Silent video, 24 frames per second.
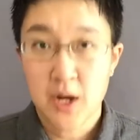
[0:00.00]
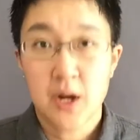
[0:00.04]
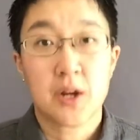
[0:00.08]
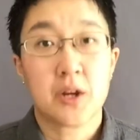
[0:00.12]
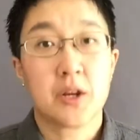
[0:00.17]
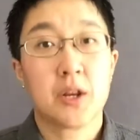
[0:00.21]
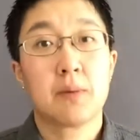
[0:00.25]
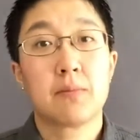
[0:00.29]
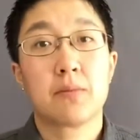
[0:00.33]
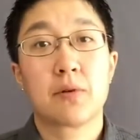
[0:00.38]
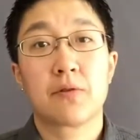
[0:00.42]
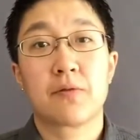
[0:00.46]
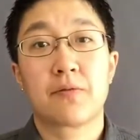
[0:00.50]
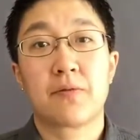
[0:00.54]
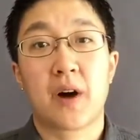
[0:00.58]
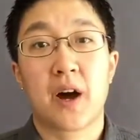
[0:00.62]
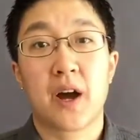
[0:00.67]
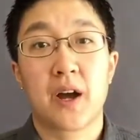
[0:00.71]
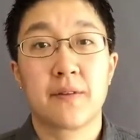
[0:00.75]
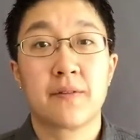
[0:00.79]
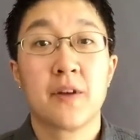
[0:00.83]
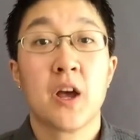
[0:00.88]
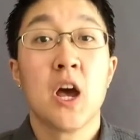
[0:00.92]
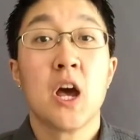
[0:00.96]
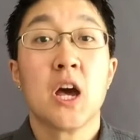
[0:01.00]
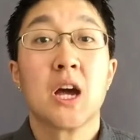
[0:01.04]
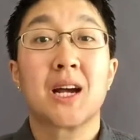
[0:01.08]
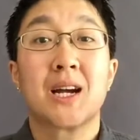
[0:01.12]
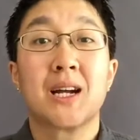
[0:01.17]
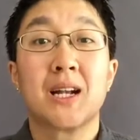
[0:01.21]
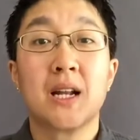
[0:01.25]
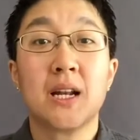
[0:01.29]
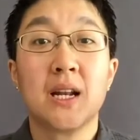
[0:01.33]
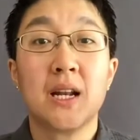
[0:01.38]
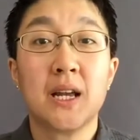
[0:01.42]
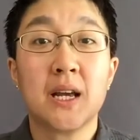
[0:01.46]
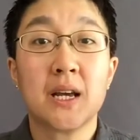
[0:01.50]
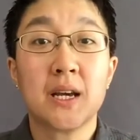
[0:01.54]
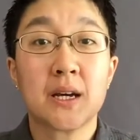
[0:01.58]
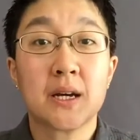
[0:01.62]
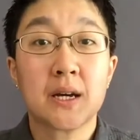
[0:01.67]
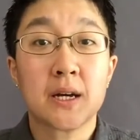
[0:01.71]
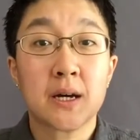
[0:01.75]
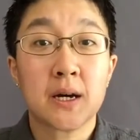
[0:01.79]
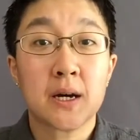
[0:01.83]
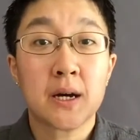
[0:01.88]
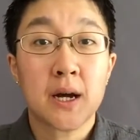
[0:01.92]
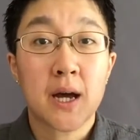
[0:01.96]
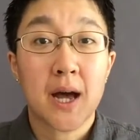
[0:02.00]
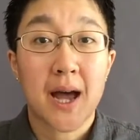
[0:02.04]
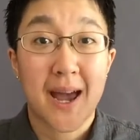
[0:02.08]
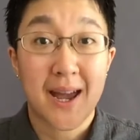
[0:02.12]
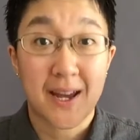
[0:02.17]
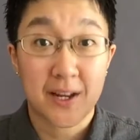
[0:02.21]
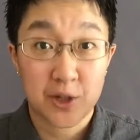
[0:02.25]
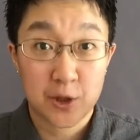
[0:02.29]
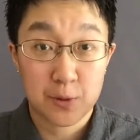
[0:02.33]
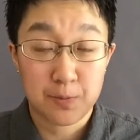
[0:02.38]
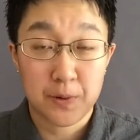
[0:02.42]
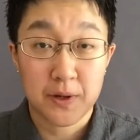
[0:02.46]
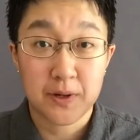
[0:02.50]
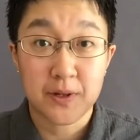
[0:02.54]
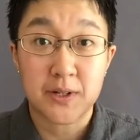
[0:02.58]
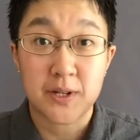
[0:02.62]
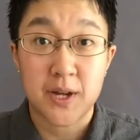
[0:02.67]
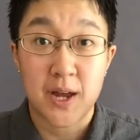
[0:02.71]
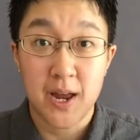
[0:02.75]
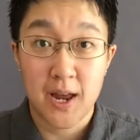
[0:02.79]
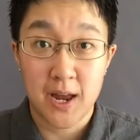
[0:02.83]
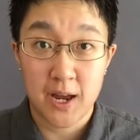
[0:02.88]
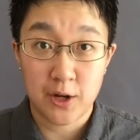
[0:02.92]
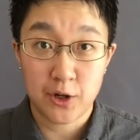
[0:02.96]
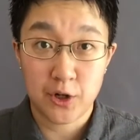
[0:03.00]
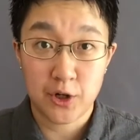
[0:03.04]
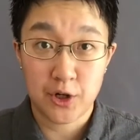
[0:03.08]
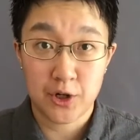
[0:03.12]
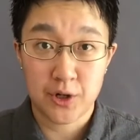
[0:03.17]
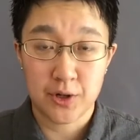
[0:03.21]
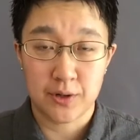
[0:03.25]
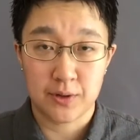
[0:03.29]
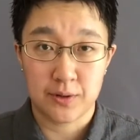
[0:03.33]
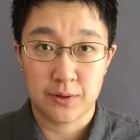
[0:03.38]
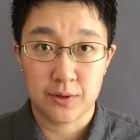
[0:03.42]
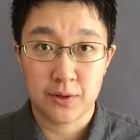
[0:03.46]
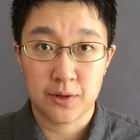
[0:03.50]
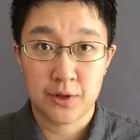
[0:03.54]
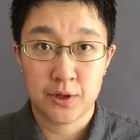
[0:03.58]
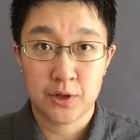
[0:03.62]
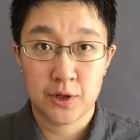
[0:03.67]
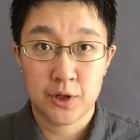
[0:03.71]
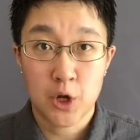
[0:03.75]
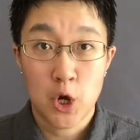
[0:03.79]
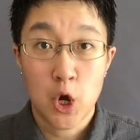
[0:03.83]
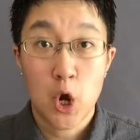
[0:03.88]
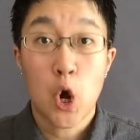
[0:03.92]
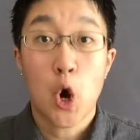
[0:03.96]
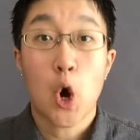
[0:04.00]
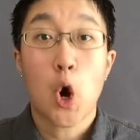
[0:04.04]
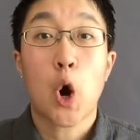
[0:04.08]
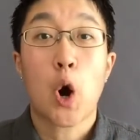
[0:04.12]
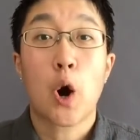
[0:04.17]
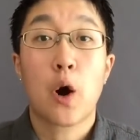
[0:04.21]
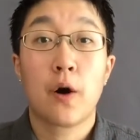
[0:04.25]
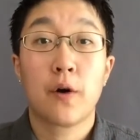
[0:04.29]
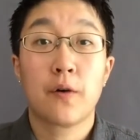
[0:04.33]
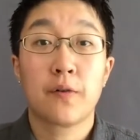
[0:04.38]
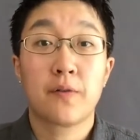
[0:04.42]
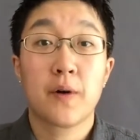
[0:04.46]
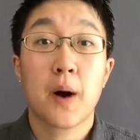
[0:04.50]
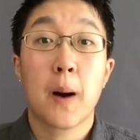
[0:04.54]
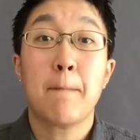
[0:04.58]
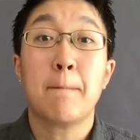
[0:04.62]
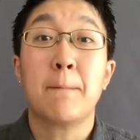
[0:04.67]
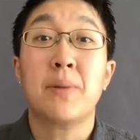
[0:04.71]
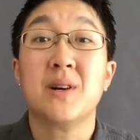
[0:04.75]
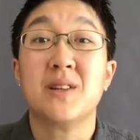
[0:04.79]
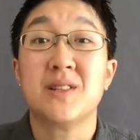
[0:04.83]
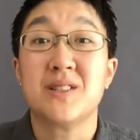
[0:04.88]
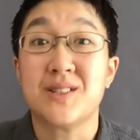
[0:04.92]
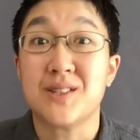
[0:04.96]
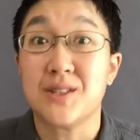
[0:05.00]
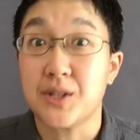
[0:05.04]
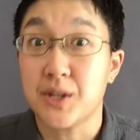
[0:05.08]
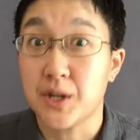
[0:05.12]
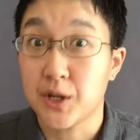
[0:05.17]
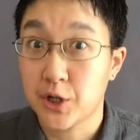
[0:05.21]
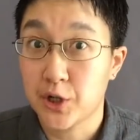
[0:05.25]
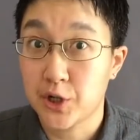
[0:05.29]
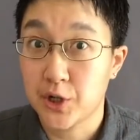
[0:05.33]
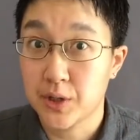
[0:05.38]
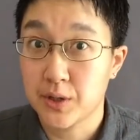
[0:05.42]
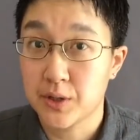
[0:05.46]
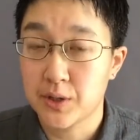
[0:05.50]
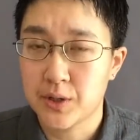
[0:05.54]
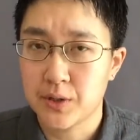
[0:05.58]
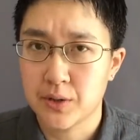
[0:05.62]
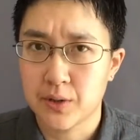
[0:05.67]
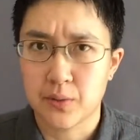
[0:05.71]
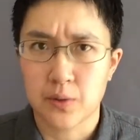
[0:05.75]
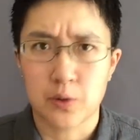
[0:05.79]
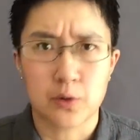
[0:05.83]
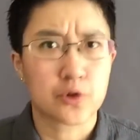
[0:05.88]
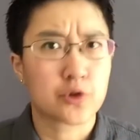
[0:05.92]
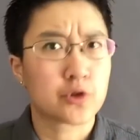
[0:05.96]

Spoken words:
number 5, clear expectations of positions in the role.